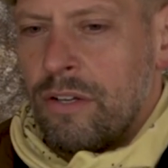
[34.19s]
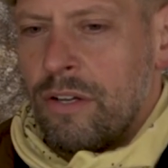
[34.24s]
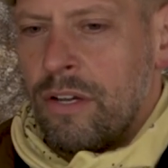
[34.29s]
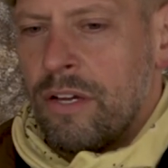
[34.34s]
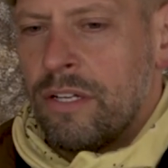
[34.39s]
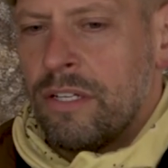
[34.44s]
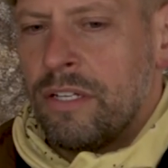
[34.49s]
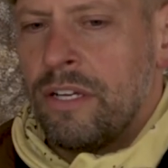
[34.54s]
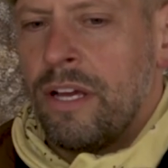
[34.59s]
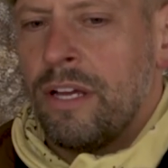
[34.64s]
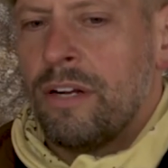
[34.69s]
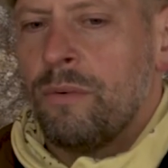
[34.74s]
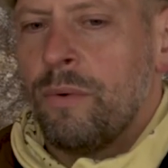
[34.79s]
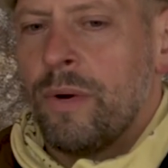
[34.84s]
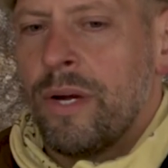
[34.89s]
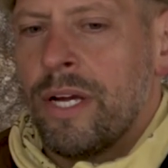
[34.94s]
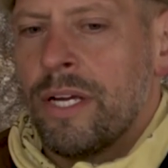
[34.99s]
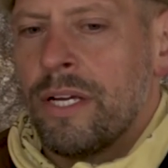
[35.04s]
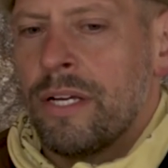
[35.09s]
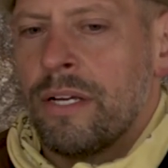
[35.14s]
uh,
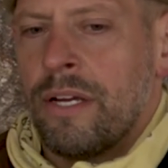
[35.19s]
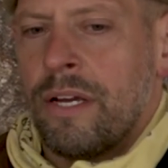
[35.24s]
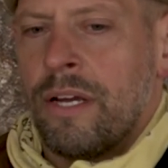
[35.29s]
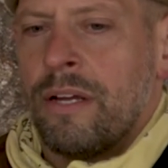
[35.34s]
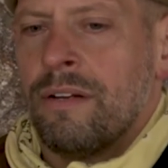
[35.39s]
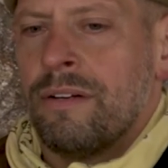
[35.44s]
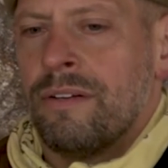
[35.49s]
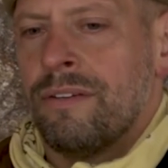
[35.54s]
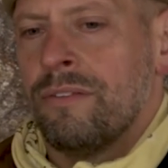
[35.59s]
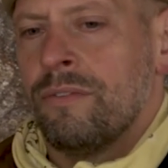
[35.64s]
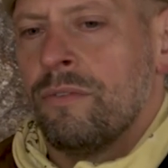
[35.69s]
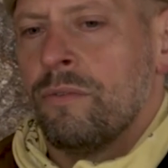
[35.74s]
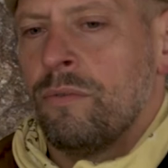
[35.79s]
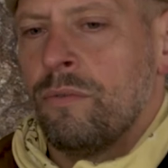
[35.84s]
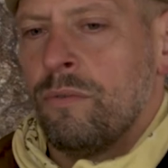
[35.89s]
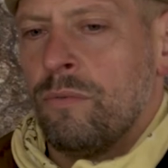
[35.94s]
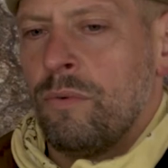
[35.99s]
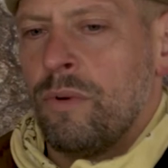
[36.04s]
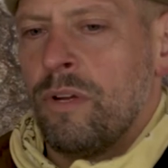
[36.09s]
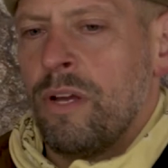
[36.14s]
Getaway, and
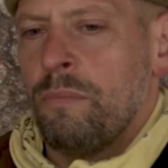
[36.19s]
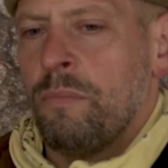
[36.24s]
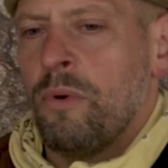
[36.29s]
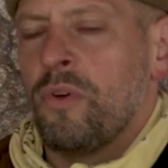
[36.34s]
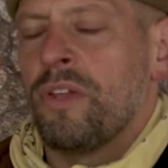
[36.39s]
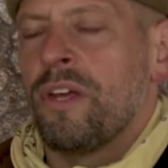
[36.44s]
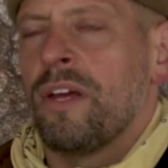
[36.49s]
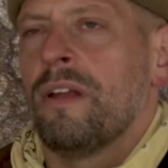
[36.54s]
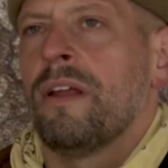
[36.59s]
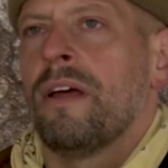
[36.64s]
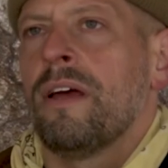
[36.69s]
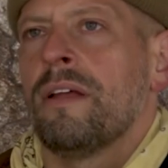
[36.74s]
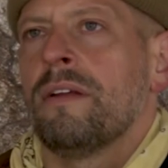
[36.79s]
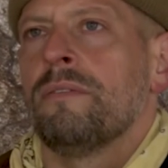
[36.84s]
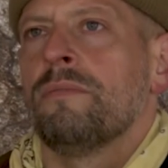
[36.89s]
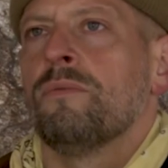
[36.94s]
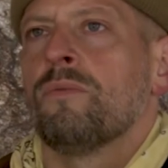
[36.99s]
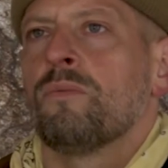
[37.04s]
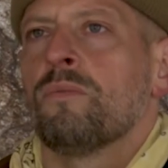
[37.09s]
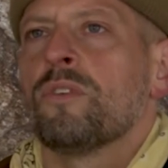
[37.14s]
we both had
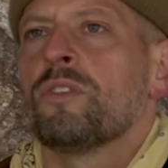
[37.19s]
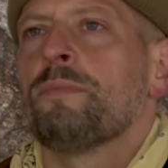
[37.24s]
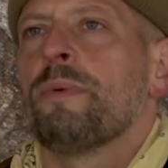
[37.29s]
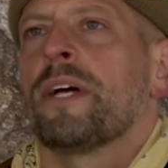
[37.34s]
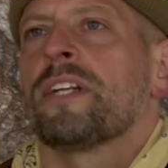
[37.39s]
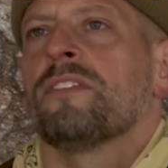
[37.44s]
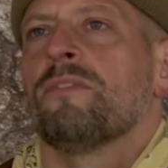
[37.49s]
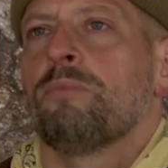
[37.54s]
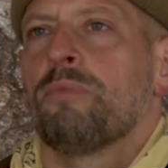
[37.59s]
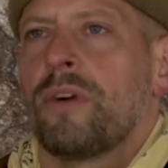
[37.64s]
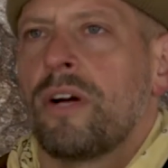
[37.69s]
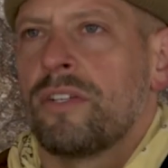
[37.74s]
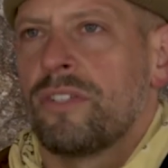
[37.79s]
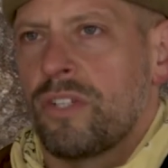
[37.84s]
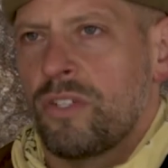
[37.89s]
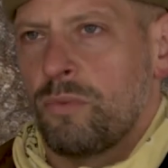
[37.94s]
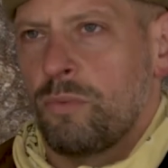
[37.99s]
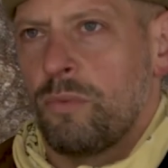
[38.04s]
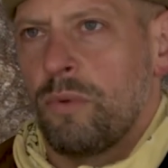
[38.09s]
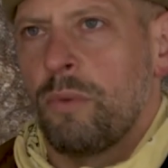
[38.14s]
had respective
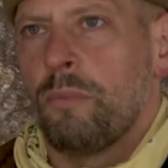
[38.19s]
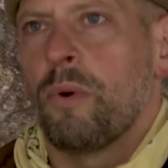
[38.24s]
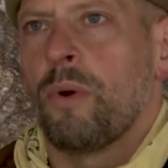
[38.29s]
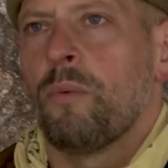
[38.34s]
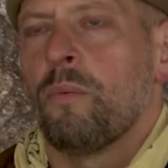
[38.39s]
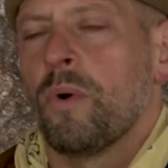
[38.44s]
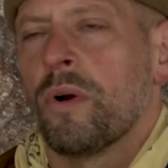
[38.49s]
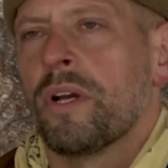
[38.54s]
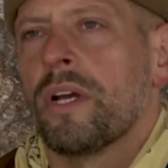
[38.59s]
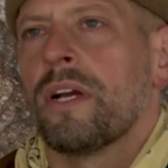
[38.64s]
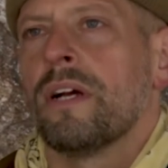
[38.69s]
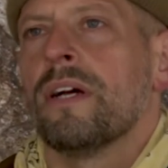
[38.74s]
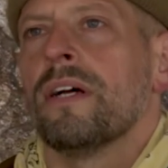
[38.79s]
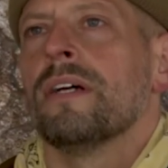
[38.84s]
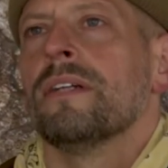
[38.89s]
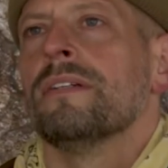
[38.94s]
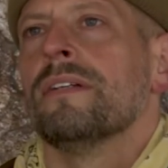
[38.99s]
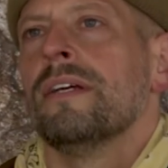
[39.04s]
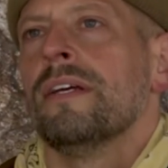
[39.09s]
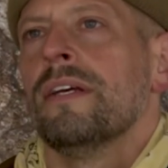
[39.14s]
projects that we were working
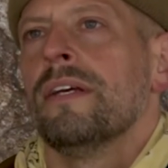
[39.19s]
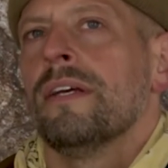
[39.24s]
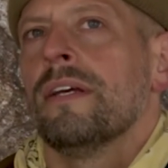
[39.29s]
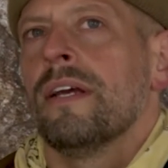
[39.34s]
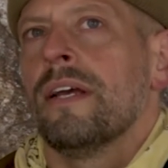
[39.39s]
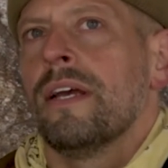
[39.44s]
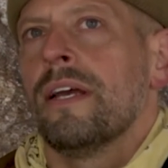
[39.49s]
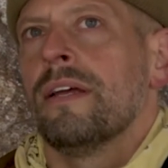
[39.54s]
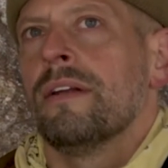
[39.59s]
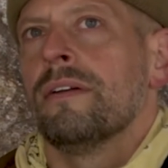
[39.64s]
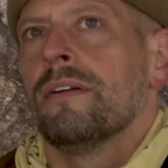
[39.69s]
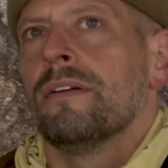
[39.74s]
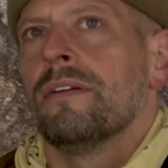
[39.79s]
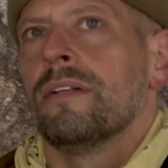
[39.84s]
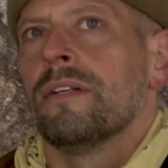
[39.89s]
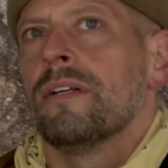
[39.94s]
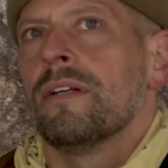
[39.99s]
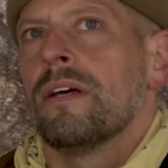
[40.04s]
on, and